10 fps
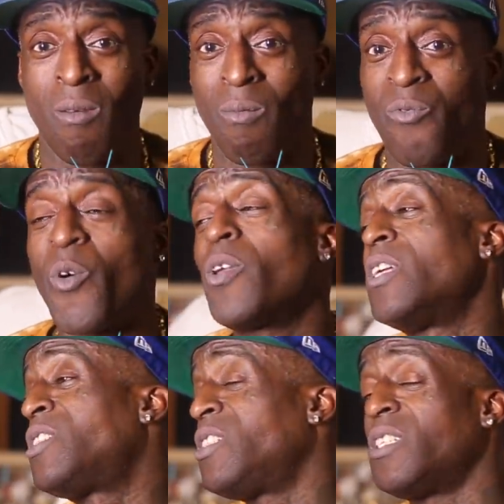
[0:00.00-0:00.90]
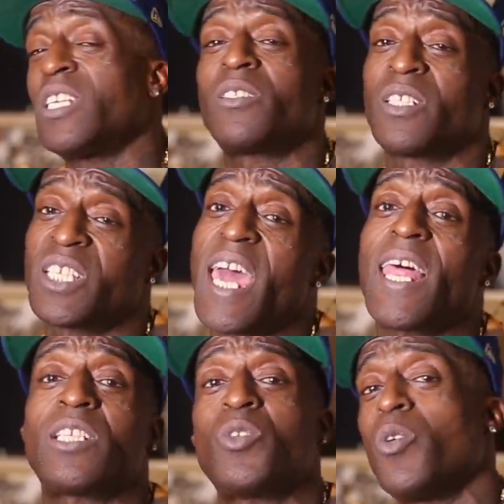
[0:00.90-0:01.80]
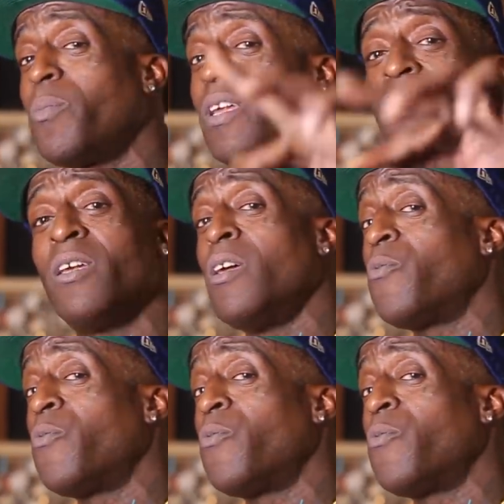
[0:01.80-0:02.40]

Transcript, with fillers: Before that shit. That's the shout out to him, man.